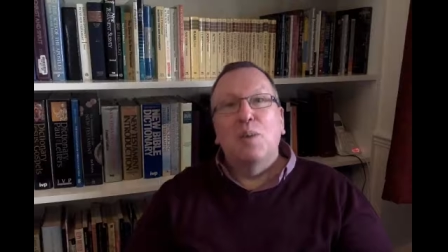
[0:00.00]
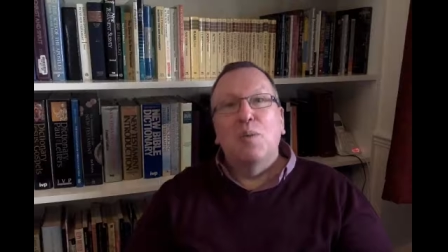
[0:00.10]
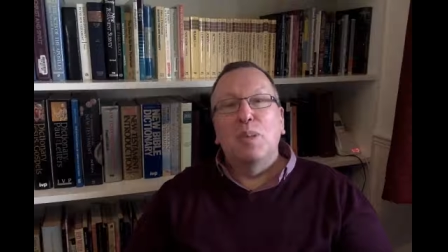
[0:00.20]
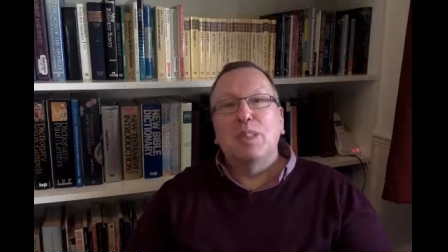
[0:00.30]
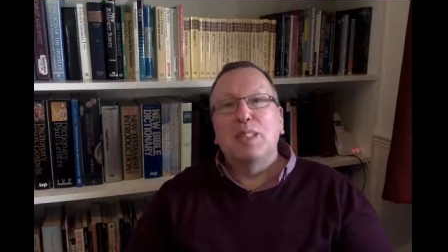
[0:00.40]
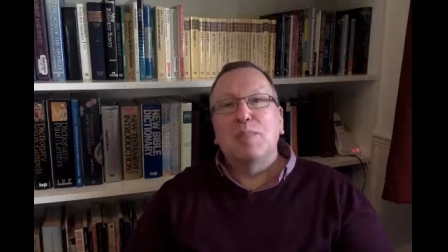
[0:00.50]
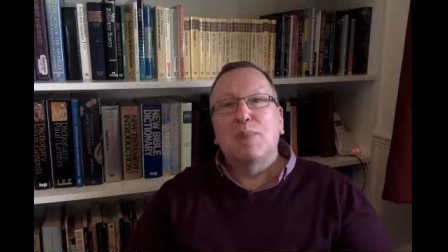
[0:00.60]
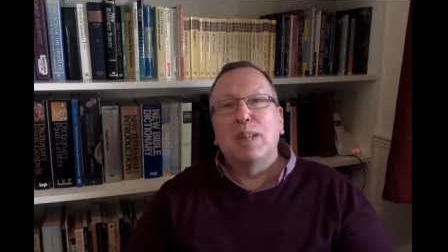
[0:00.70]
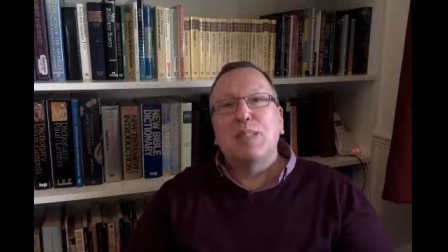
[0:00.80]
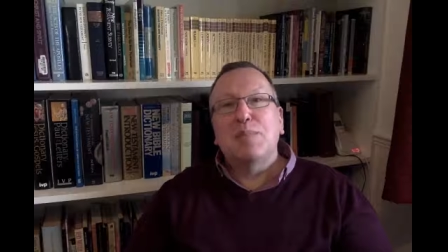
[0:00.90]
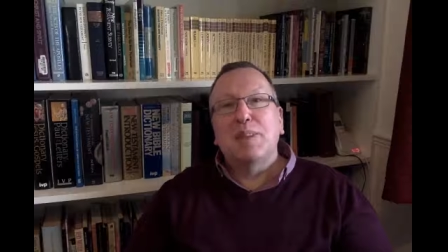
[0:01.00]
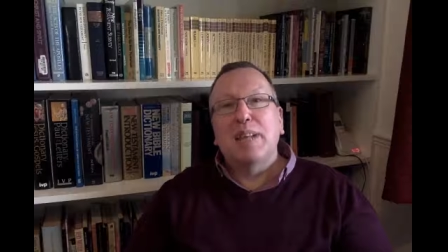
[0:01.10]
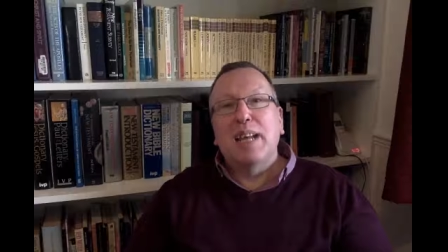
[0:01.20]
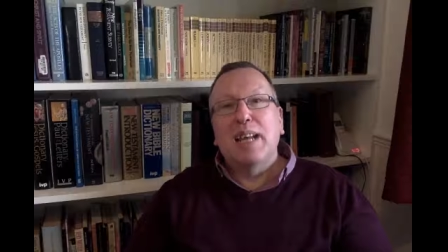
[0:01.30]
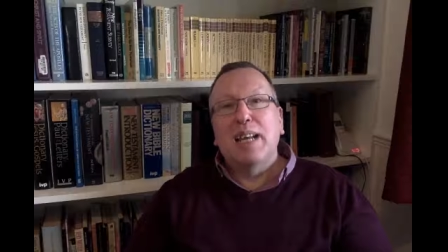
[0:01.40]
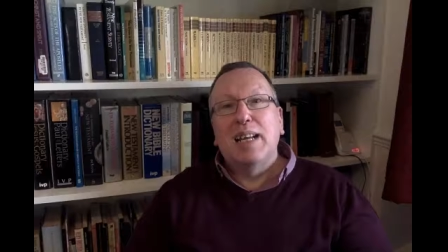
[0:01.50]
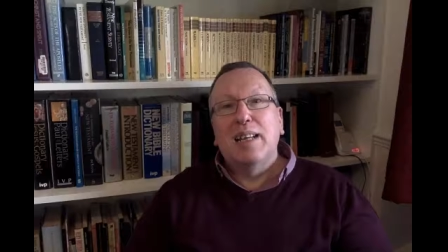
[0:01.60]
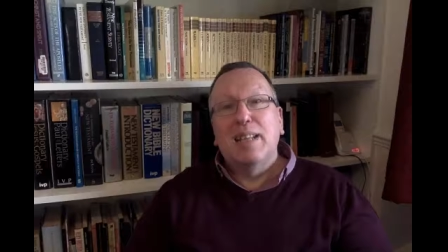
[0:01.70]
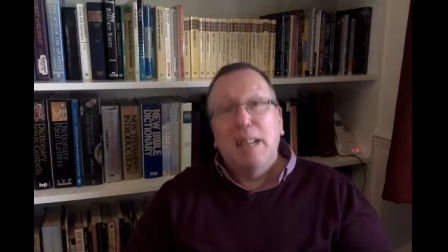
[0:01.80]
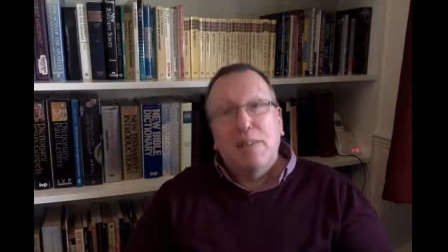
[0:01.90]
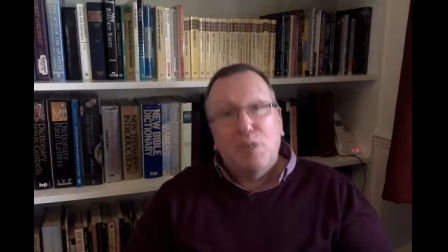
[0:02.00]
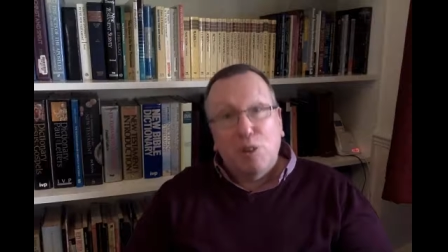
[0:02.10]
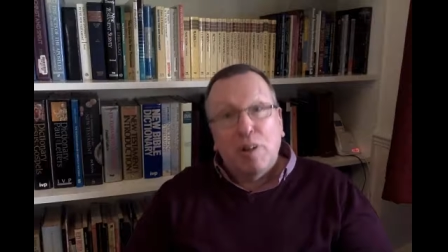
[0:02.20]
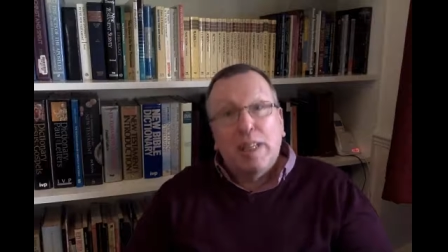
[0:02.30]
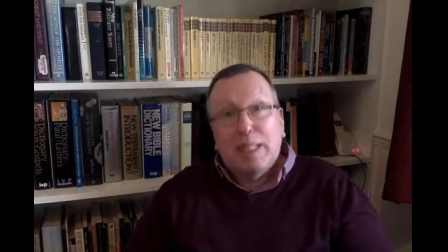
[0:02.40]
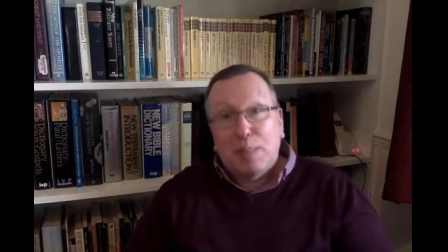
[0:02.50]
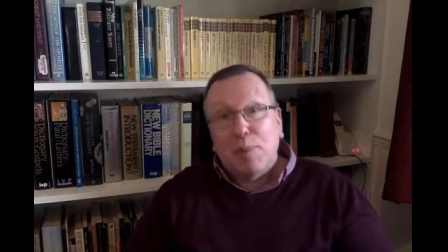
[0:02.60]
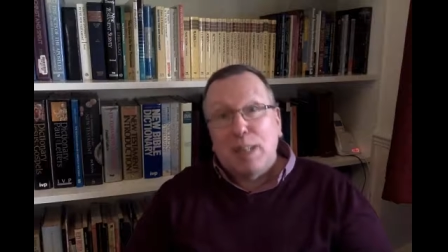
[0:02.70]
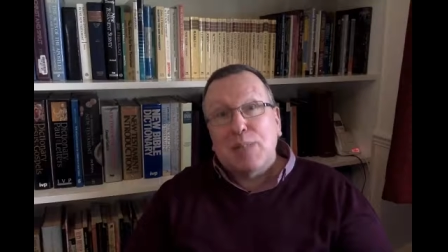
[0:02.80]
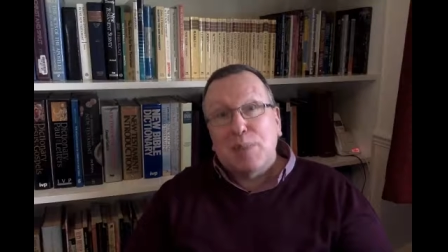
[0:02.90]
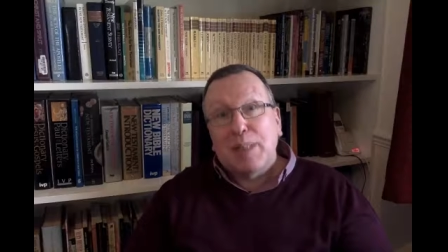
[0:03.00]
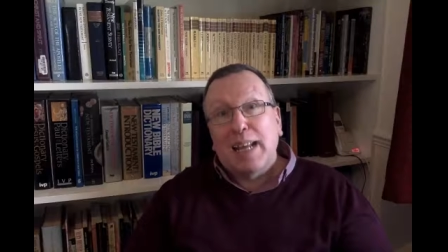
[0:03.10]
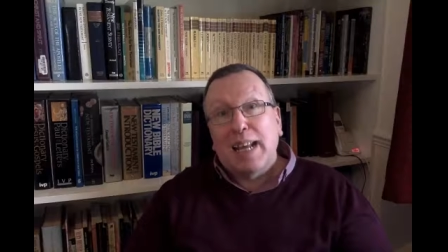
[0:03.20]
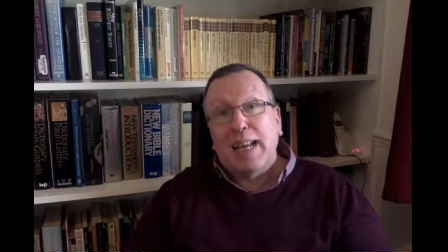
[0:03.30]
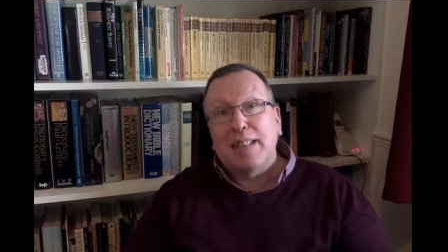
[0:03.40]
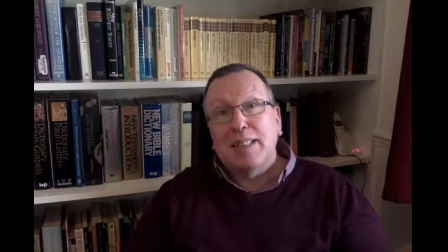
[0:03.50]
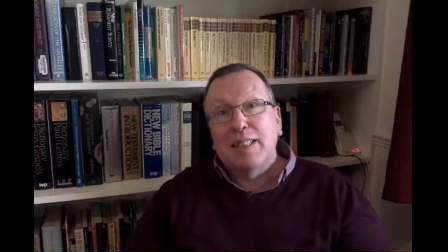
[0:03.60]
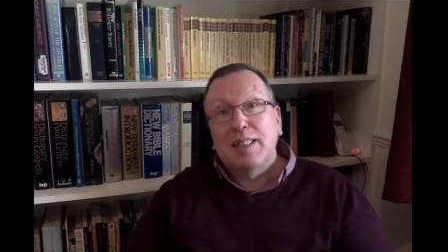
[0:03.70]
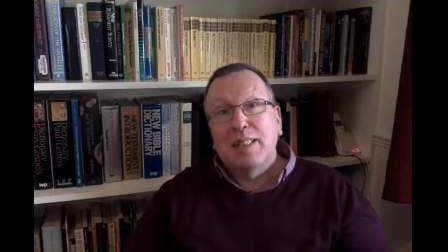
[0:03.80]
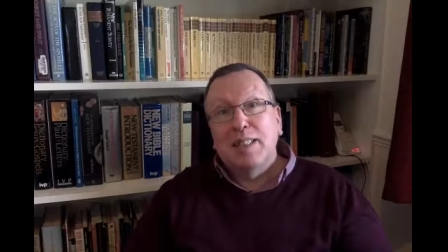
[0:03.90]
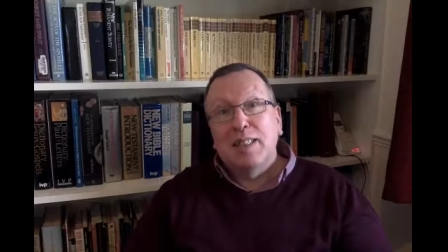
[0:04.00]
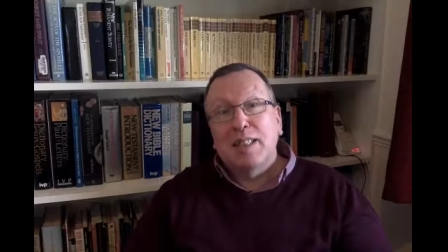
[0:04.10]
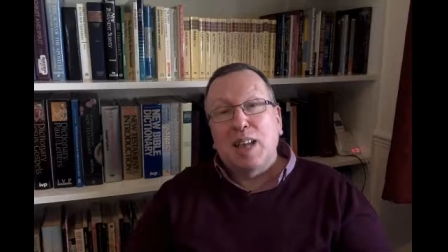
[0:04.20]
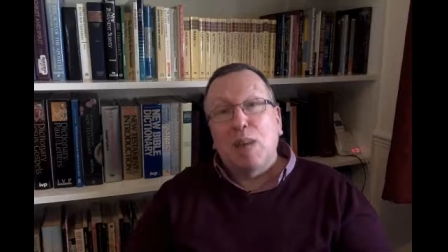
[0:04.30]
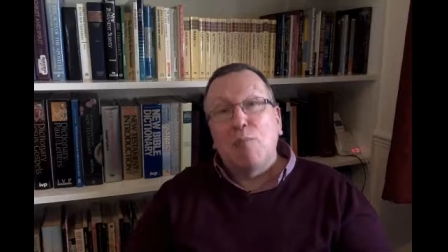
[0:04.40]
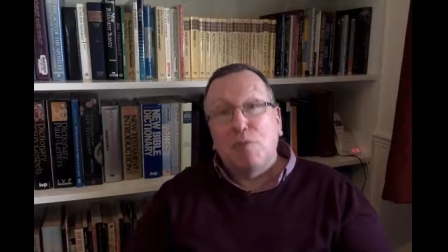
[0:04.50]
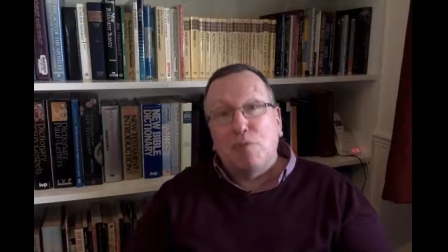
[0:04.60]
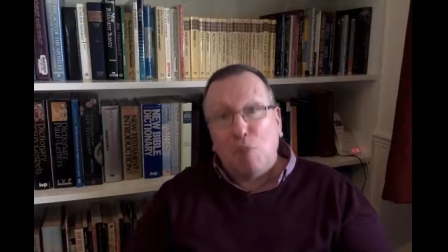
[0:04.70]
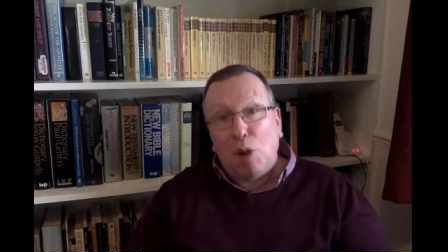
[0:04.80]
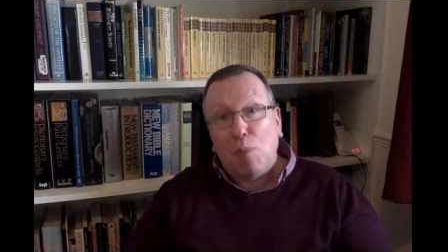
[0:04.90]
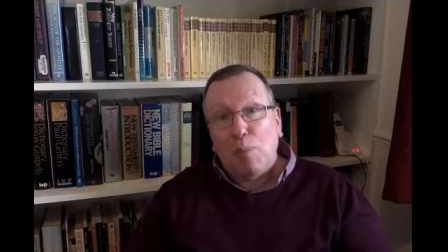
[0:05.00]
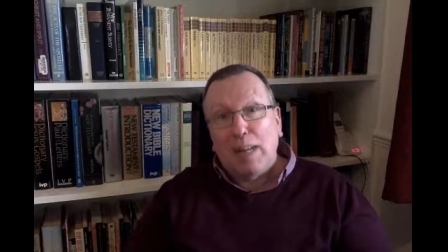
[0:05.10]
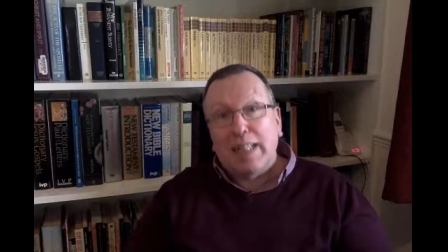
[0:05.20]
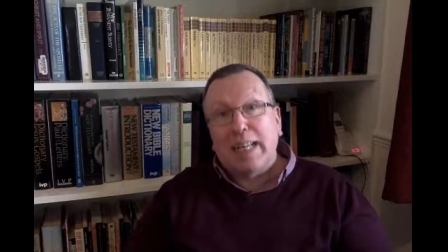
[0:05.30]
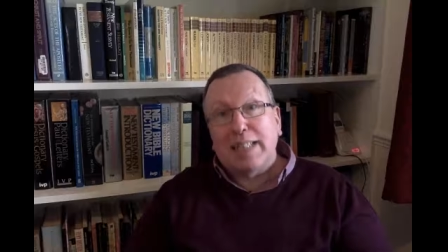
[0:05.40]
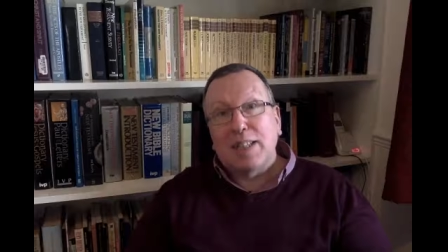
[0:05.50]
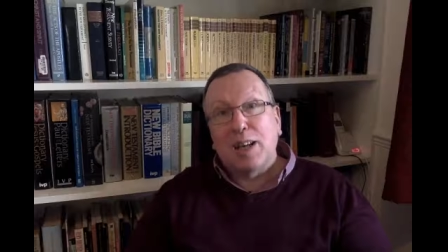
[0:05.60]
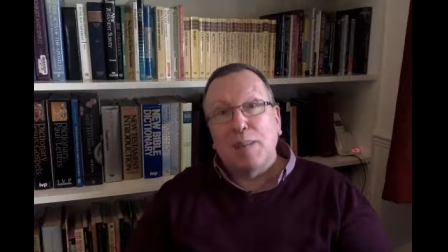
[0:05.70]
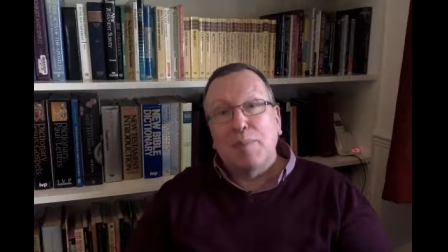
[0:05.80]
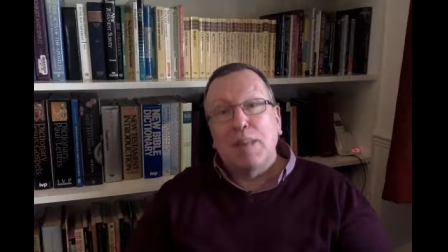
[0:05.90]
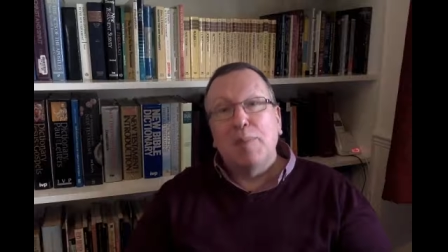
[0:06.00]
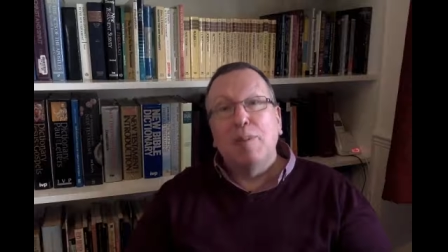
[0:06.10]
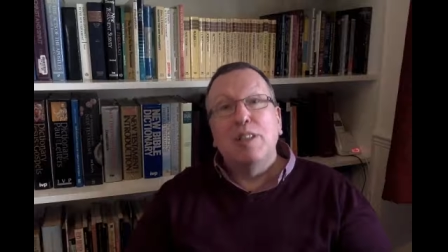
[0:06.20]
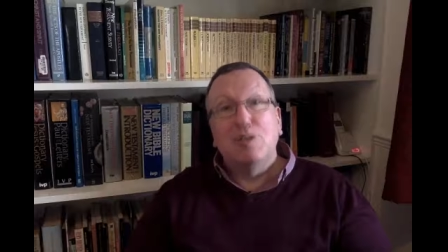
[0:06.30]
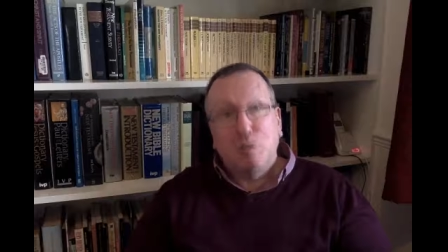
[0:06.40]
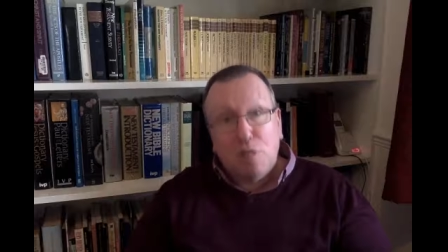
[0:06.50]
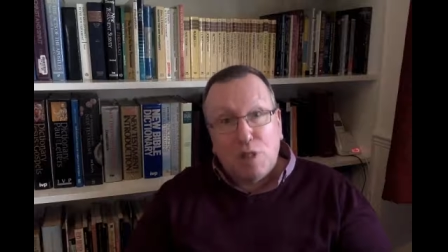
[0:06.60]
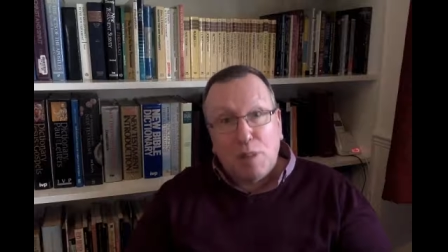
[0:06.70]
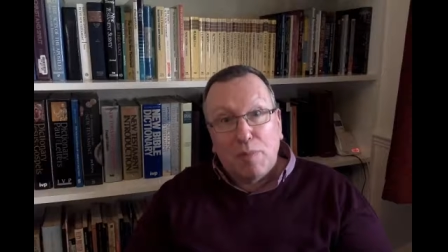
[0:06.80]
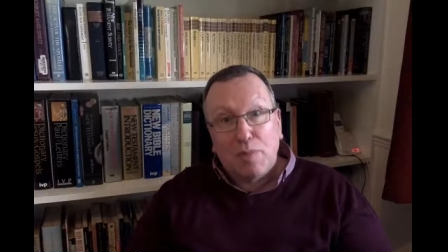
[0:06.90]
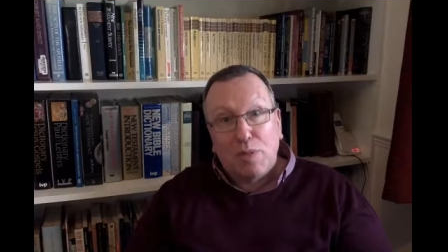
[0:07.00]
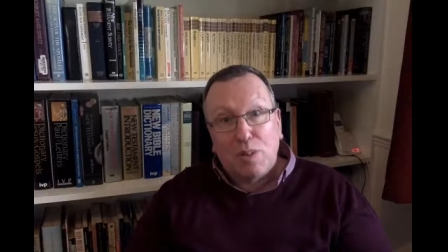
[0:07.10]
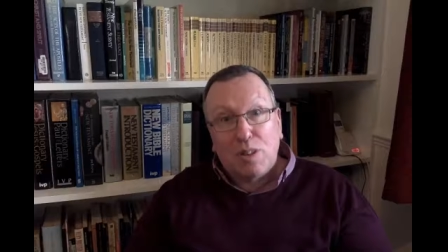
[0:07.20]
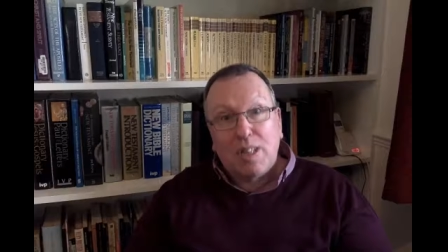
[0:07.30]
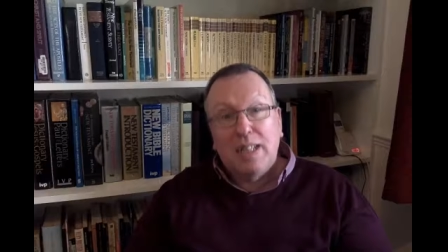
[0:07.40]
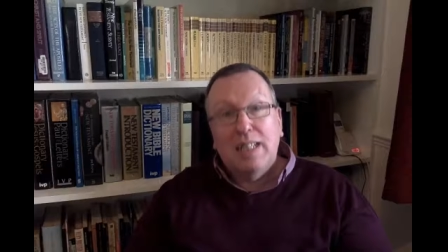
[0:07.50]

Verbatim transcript: was in the place where they lived, or at least the place where they had come from at that time. They were in Jerusalem, of course.